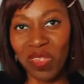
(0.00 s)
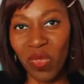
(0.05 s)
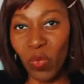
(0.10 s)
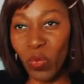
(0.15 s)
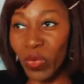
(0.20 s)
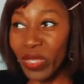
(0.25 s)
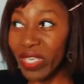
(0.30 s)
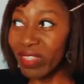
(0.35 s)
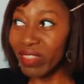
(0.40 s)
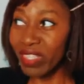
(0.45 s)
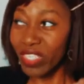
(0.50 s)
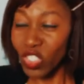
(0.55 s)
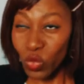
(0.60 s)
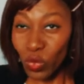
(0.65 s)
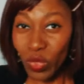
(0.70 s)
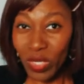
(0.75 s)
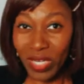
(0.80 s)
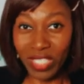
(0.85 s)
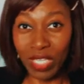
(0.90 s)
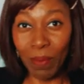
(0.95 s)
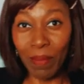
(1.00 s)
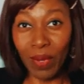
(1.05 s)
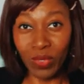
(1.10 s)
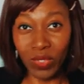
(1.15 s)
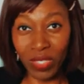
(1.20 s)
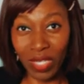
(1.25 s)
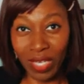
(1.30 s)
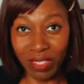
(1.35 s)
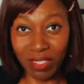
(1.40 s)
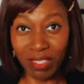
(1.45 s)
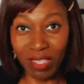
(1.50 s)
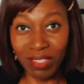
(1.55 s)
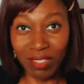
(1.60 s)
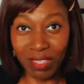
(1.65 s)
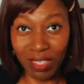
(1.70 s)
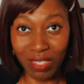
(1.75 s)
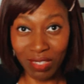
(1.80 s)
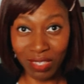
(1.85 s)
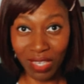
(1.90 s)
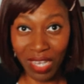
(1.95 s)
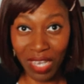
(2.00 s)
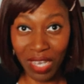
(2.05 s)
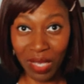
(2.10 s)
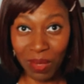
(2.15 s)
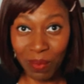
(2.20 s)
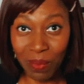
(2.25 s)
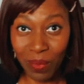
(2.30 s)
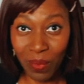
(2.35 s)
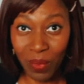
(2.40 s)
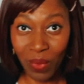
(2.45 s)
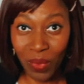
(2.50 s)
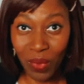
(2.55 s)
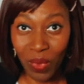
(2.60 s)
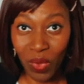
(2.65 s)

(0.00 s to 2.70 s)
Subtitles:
This world is about to enter into a time